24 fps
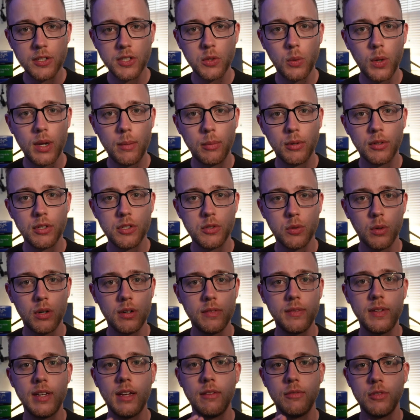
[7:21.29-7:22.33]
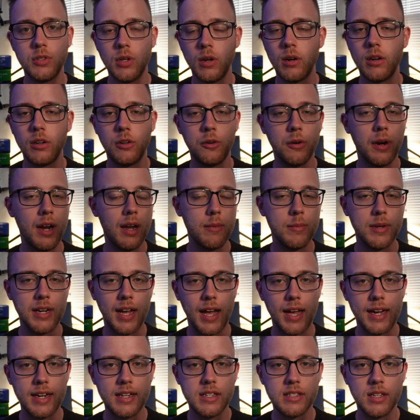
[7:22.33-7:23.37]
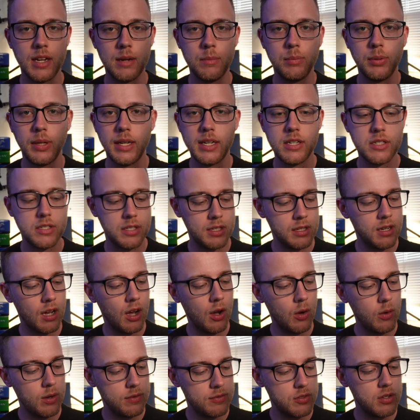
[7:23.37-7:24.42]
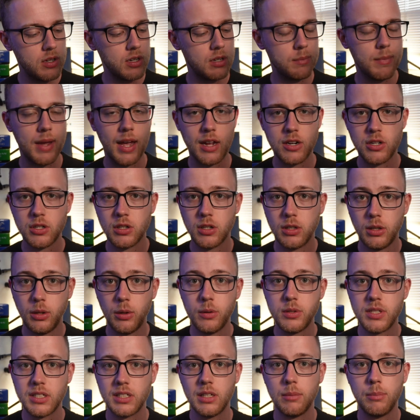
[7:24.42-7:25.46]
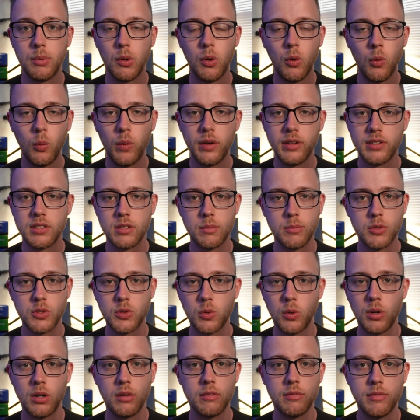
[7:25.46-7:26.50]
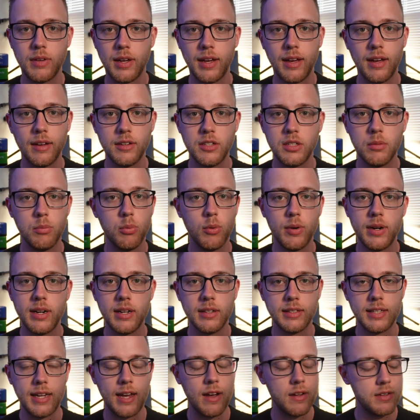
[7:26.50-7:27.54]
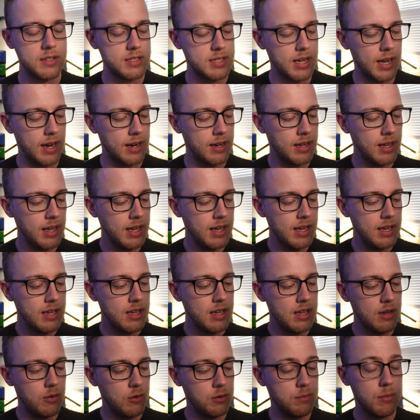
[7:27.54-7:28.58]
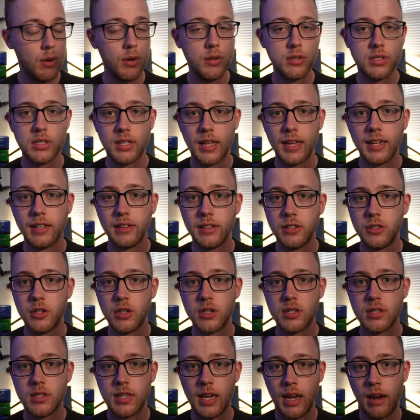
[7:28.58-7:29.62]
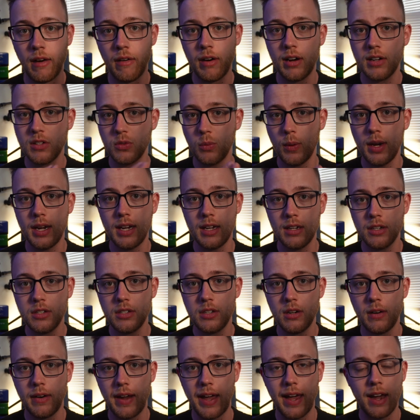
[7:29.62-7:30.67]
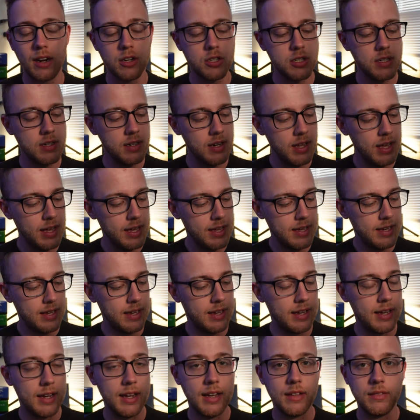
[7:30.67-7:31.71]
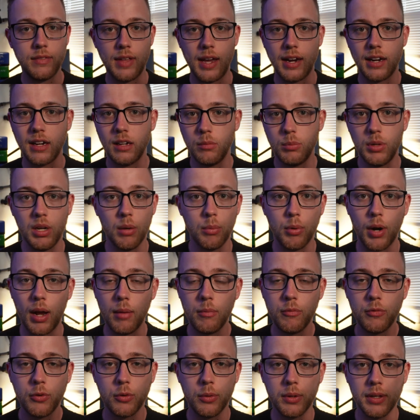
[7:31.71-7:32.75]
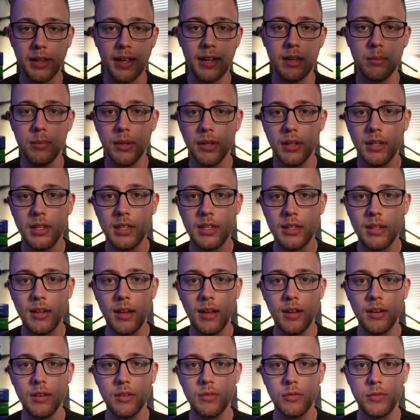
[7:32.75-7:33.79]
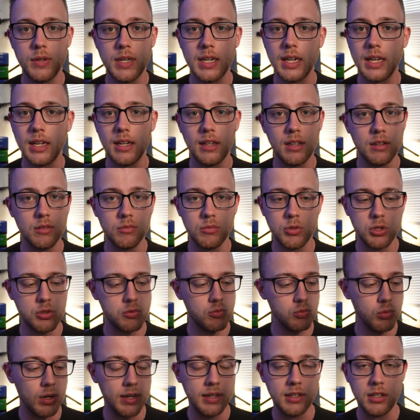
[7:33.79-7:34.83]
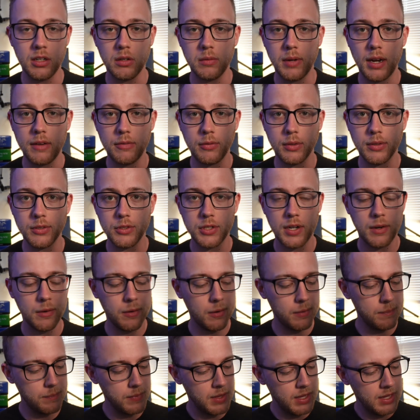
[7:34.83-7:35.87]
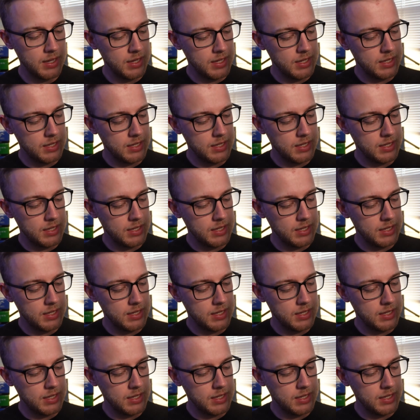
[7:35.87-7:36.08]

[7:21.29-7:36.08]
also able to sort of give dirt, grime, and ice a place to go. If you could imagine closing the bolt with some sort of debris on the outside, it would most likely just carry its way into your action, and that can be a problem for reliability and feeding and just running your rifle in general.